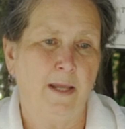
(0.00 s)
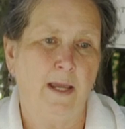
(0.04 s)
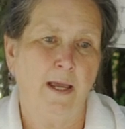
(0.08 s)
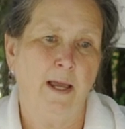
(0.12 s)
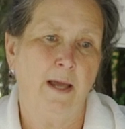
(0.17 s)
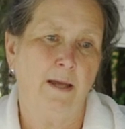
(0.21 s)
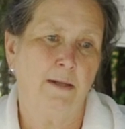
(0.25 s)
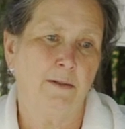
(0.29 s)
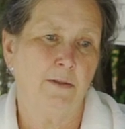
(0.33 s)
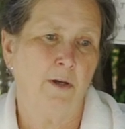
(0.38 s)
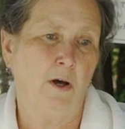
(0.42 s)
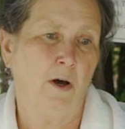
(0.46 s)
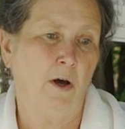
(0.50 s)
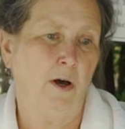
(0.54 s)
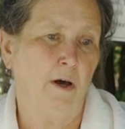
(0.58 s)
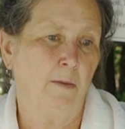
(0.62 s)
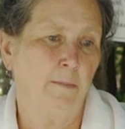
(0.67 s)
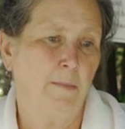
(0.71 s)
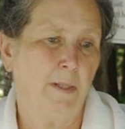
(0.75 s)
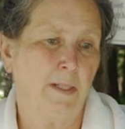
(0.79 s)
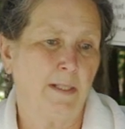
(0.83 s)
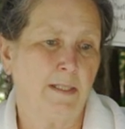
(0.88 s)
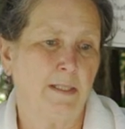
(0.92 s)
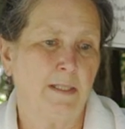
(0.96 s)
And all
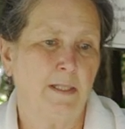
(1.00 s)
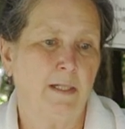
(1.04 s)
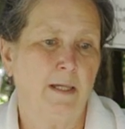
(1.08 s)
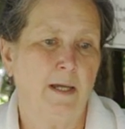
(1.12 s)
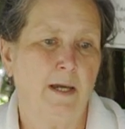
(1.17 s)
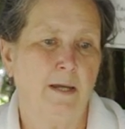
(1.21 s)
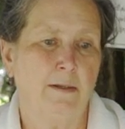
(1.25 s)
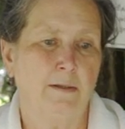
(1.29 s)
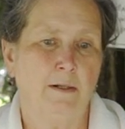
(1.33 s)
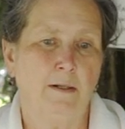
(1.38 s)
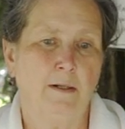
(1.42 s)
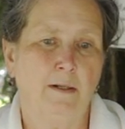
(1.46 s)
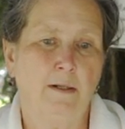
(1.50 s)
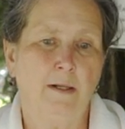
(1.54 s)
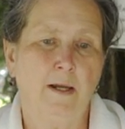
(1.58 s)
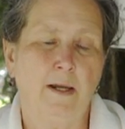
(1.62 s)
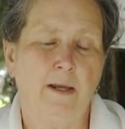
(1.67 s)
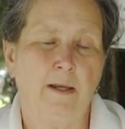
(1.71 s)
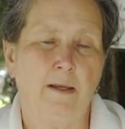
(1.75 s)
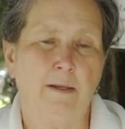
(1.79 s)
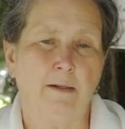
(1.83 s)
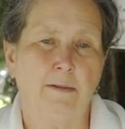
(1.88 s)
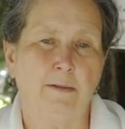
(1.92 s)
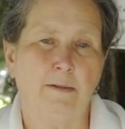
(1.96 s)
mixed together
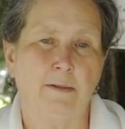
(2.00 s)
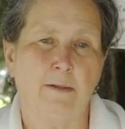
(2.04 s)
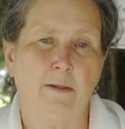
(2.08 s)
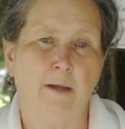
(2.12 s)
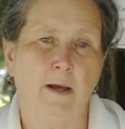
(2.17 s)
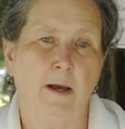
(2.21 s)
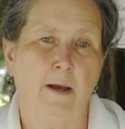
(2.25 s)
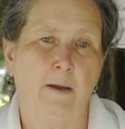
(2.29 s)
and